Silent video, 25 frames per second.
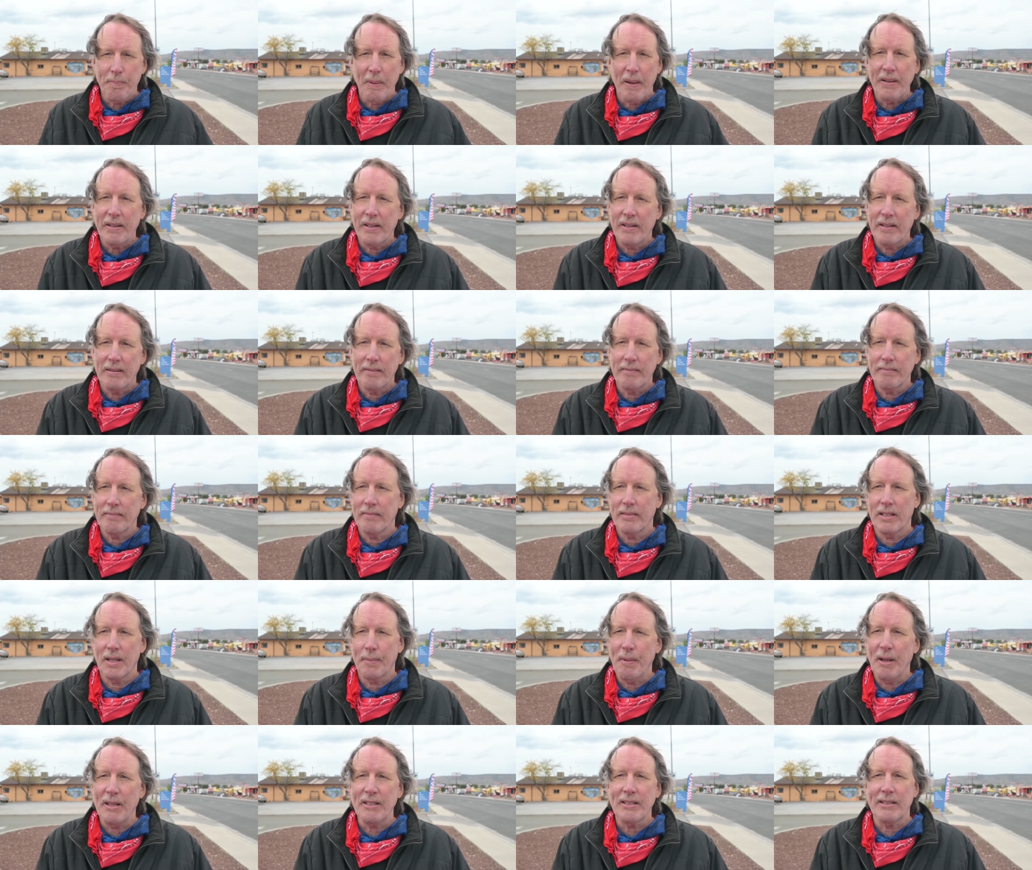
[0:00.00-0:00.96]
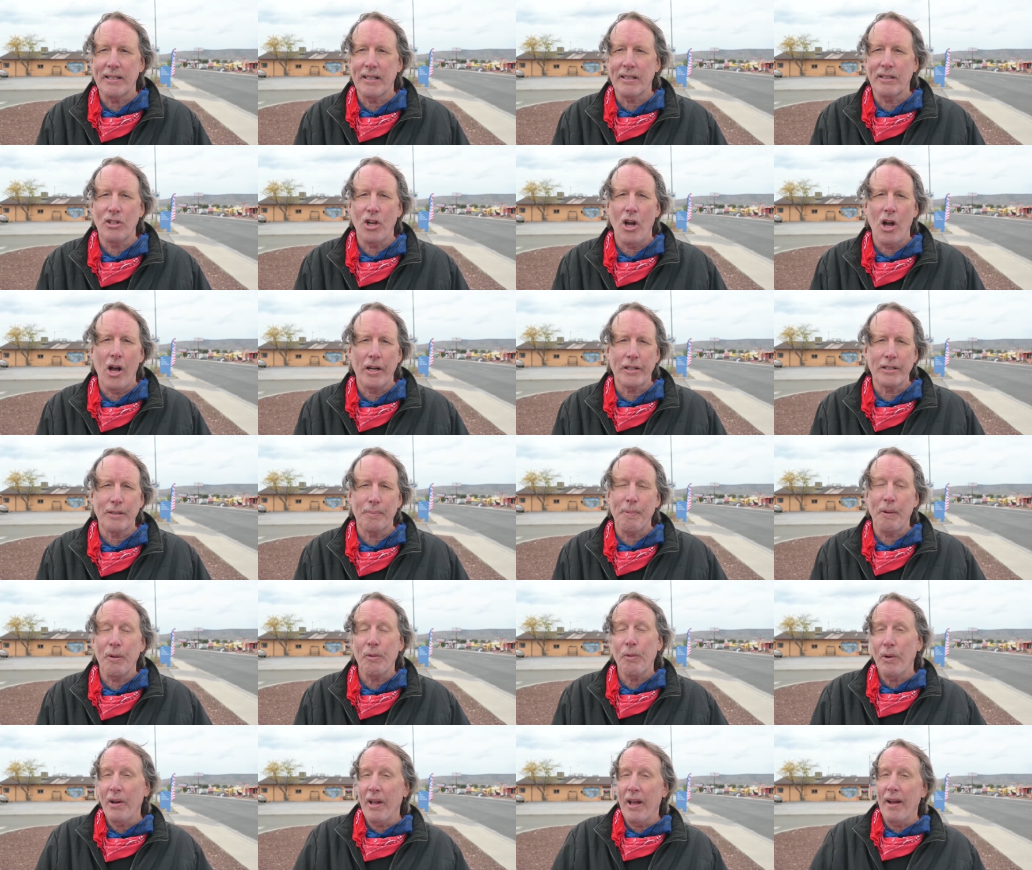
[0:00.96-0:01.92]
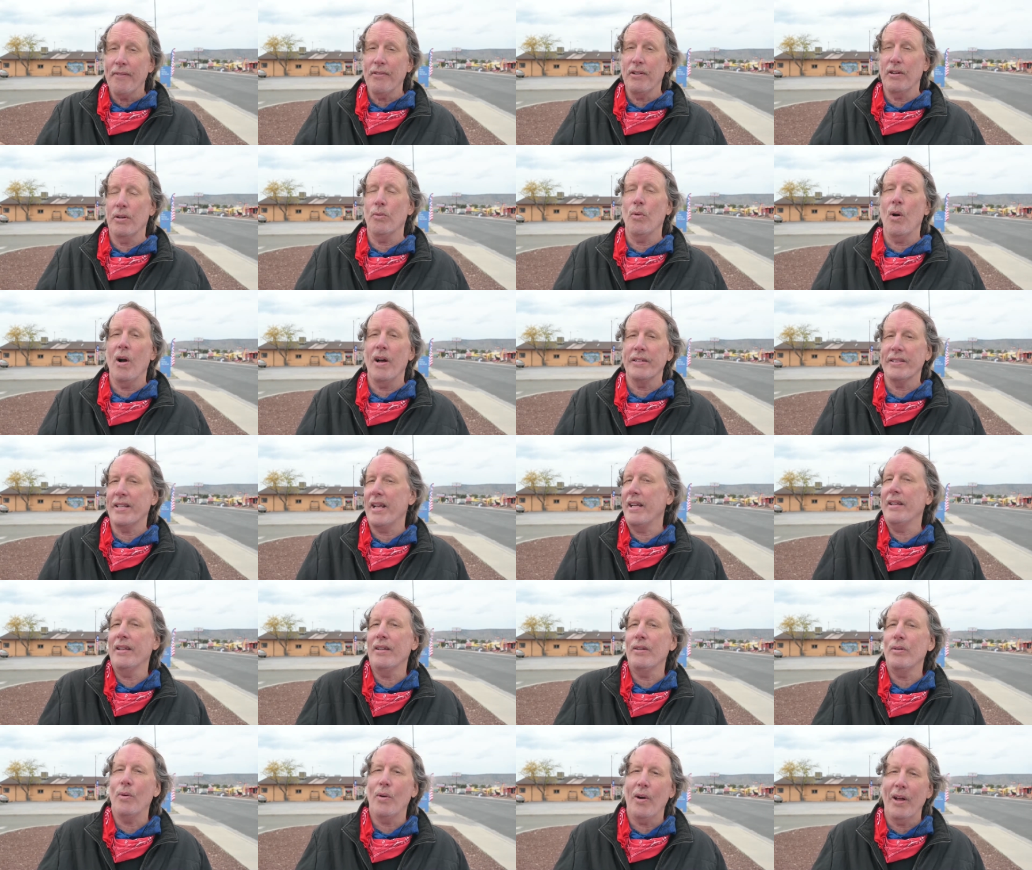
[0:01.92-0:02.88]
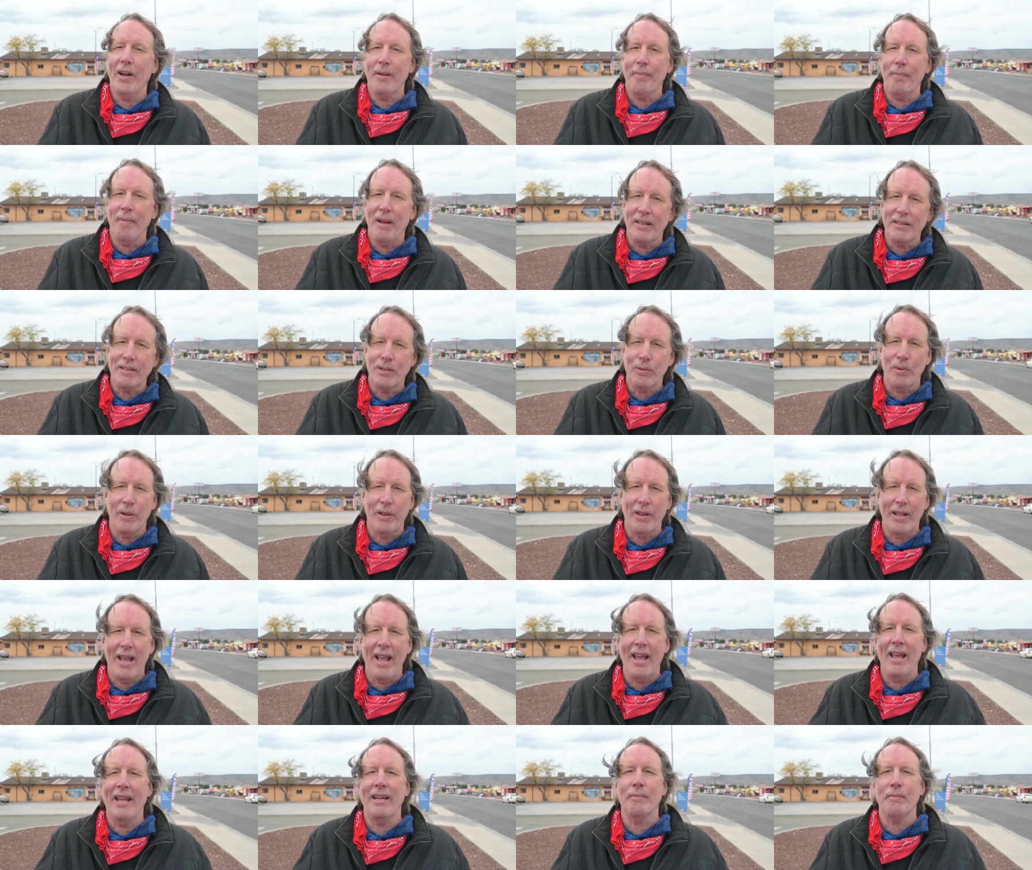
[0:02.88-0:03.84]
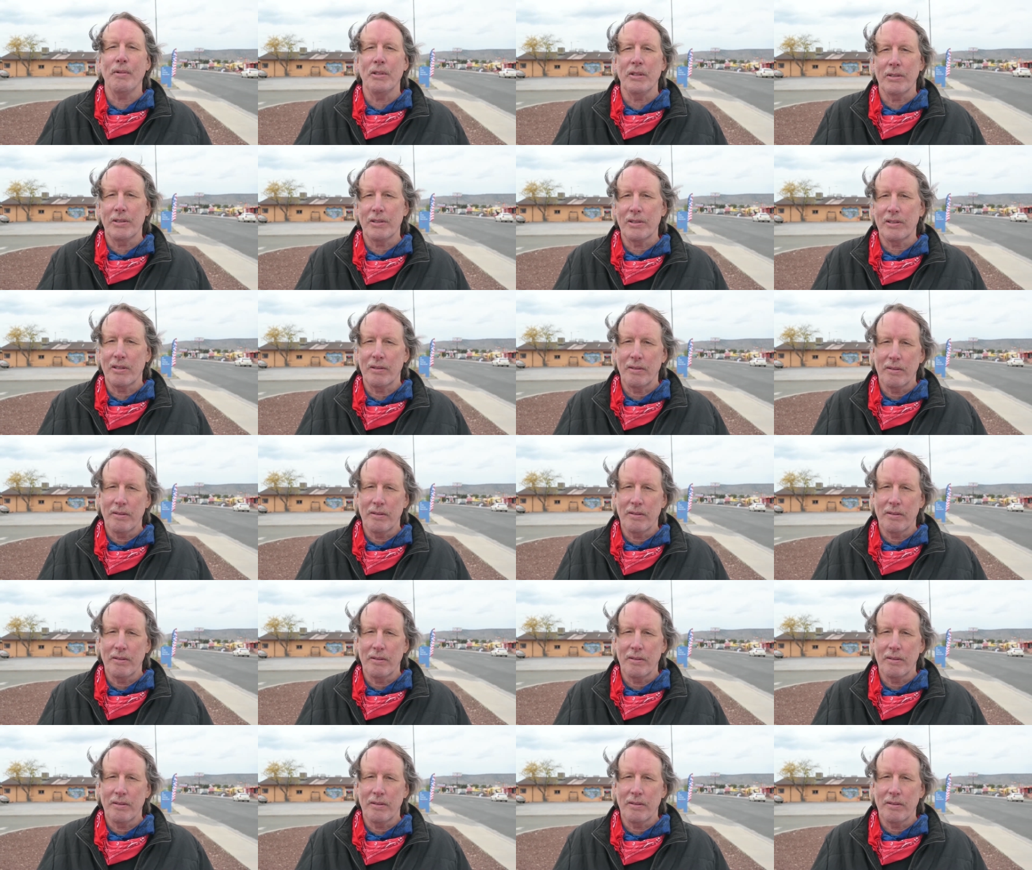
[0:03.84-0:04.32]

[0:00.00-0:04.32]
been domestic dogs, but whatever it was, I didn't want to mess with animals.